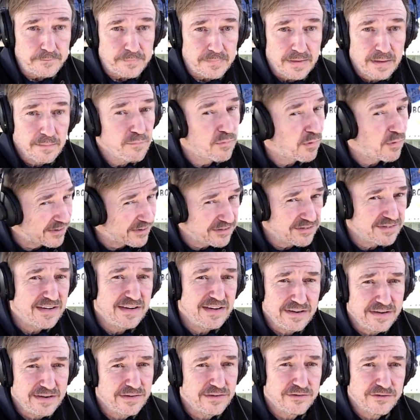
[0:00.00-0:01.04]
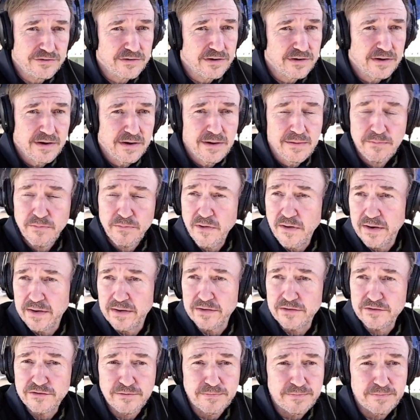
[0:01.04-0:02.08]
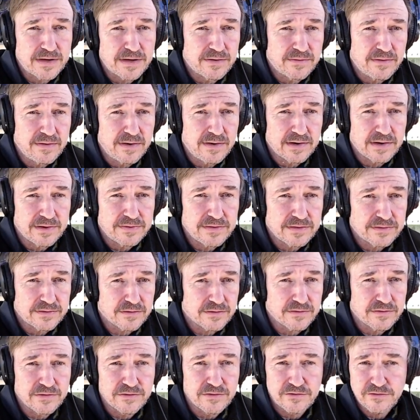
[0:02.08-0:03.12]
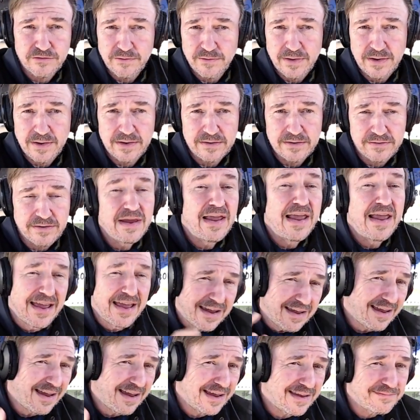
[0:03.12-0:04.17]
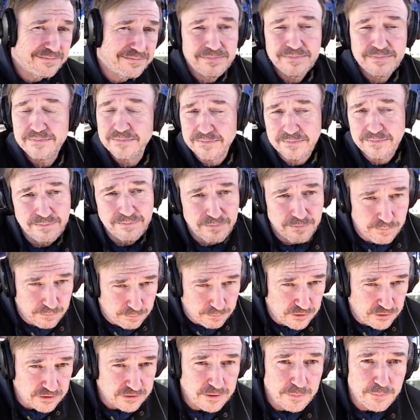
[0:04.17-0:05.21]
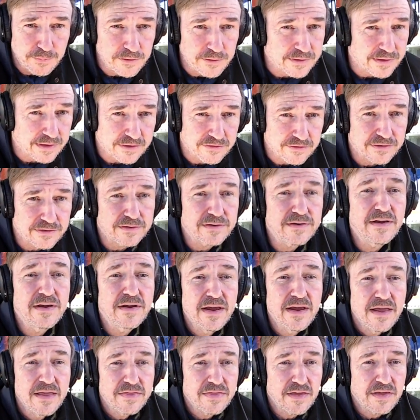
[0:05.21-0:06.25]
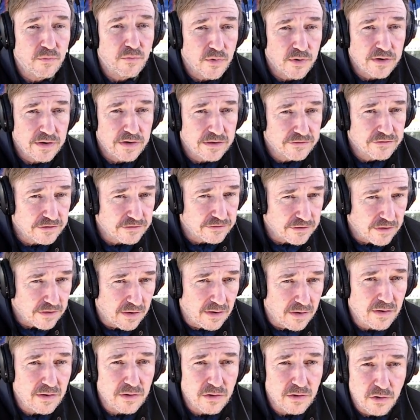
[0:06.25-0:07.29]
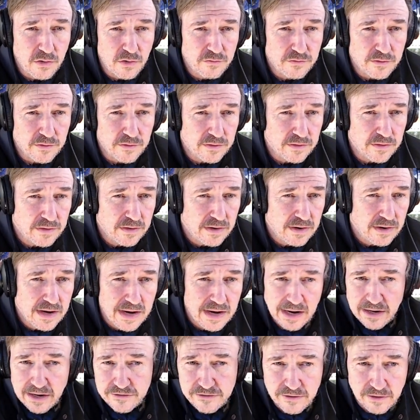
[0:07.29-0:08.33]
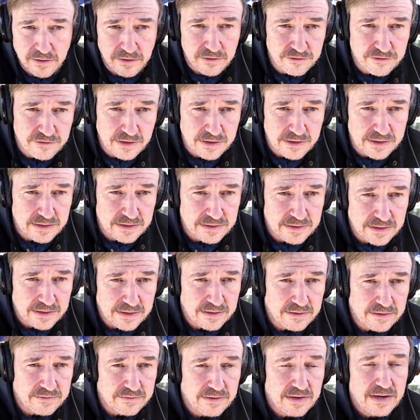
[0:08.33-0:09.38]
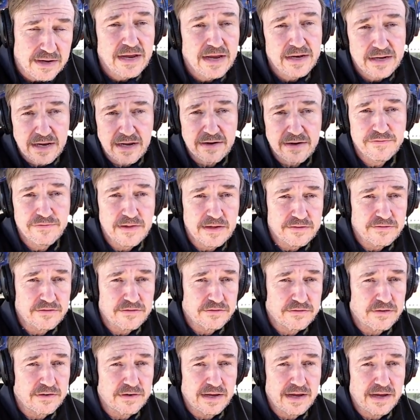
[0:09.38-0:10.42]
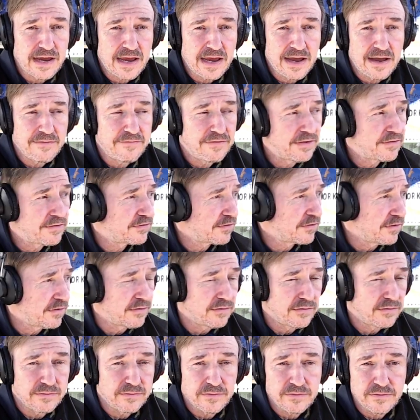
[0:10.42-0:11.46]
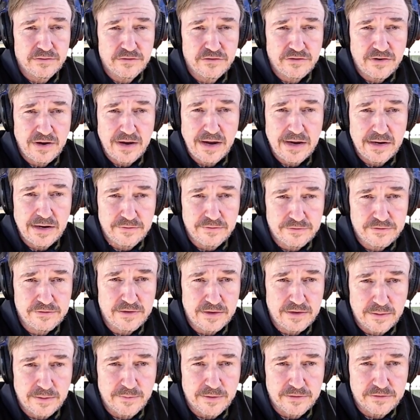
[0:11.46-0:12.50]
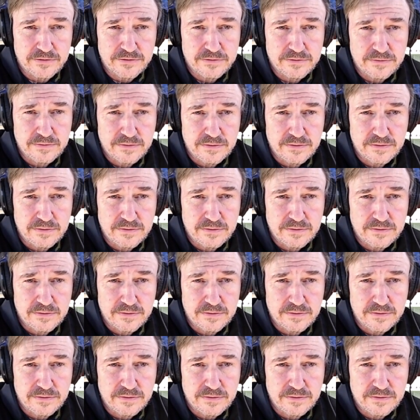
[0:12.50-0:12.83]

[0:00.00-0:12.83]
prestige products from now on. I think they're going to try to... just a prediction that when this is all over and it's all shaken down, Netflix is going to have its own chain of cinemas.